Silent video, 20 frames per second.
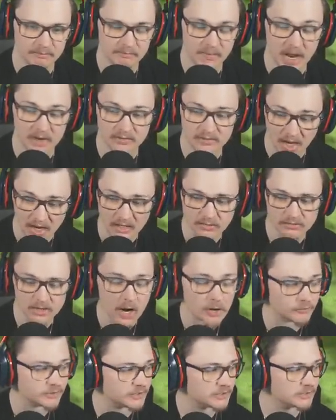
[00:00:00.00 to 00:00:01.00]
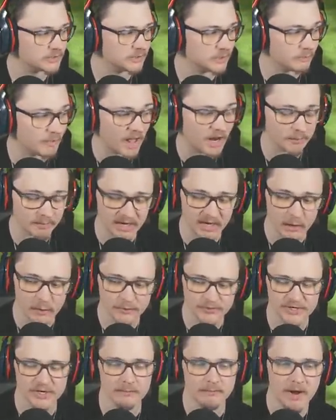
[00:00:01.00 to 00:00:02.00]
Yeah, take notes. You better be
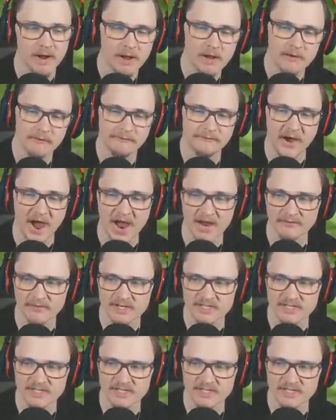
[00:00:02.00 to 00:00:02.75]
using them. Five to